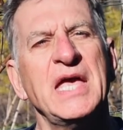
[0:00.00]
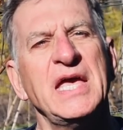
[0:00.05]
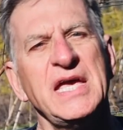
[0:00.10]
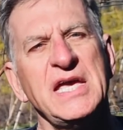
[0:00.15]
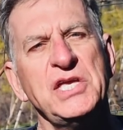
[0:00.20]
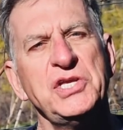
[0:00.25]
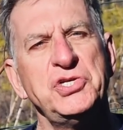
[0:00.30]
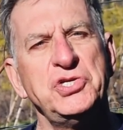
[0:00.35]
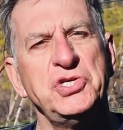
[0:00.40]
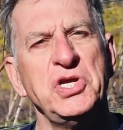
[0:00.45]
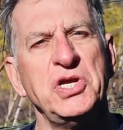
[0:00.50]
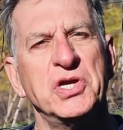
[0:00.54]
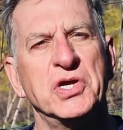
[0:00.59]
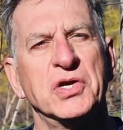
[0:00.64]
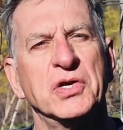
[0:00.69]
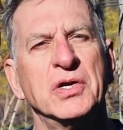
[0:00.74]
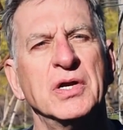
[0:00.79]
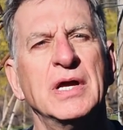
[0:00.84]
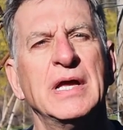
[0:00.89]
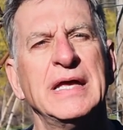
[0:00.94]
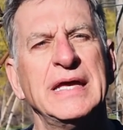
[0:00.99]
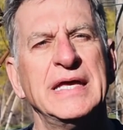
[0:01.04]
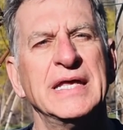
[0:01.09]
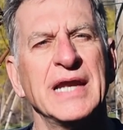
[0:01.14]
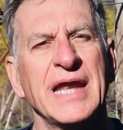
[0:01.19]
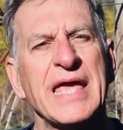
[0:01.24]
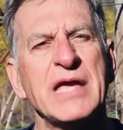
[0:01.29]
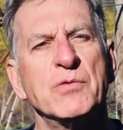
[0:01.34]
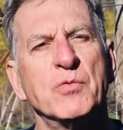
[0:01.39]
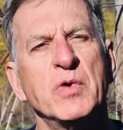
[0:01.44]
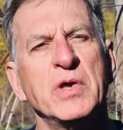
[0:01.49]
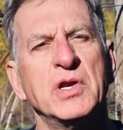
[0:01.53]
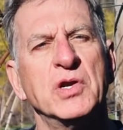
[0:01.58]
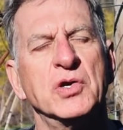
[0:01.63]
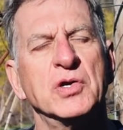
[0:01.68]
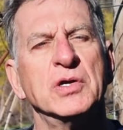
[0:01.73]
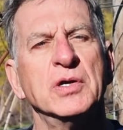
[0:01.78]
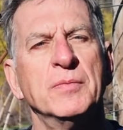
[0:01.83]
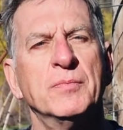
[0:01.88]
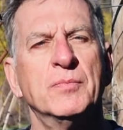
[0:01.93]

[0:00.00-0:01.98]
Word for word: Each year in late winter